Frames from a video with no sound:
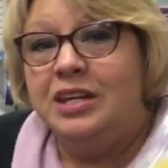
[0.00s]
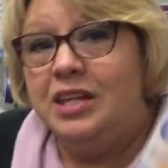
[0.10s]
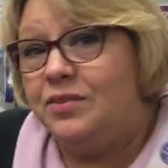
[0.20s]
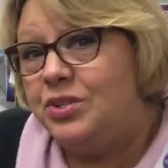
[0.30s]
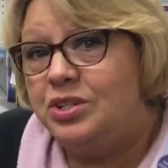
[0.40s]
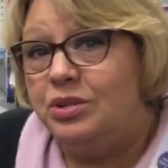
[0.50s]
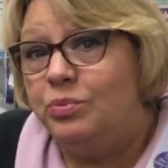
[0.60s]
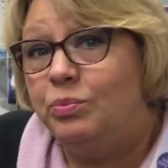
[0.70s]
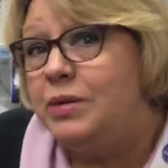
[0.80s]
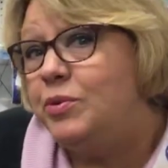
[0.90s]
give it to
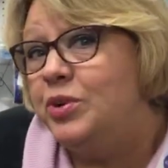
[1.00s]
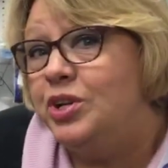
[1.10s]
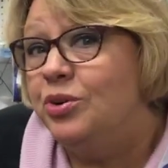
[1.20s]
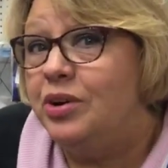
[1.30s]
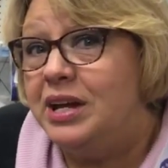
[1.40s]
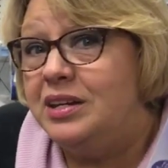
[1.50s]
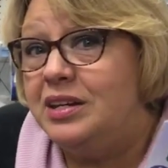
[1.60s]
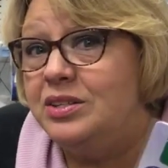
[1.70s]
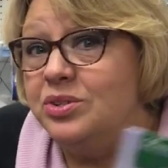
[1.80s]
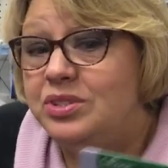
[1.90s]
maybe one of your
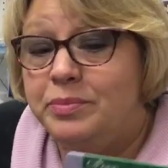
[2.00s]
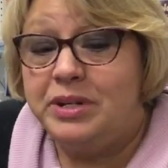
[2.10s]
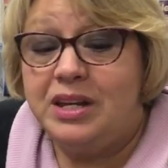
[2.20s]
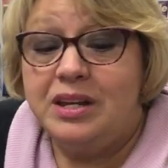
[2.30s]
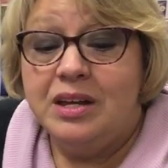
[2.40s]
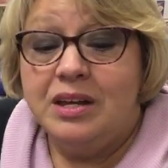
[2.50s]
grandkids or somebody